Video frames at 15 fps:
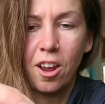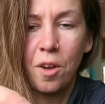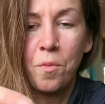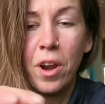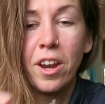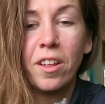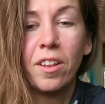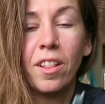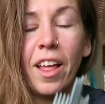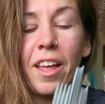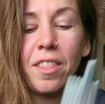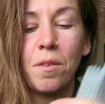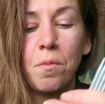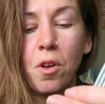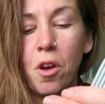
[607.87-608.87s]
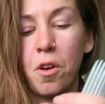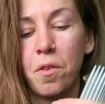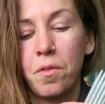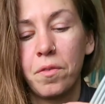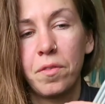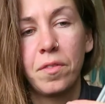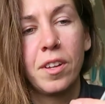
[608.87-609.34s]
I'm ready to let them
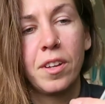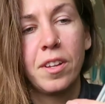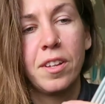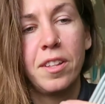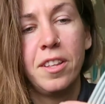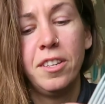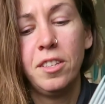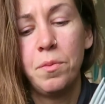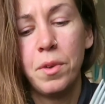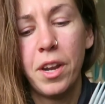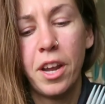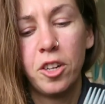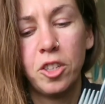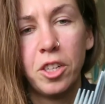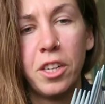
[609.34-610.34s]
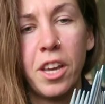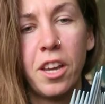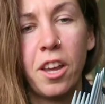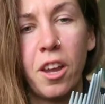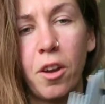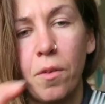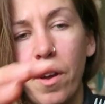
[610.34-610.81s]
go. These have been actually
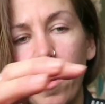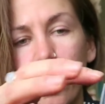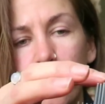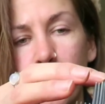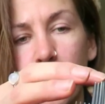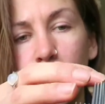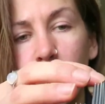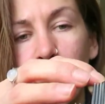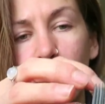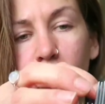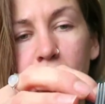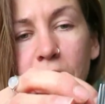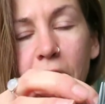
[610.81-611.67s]
kicking around for a long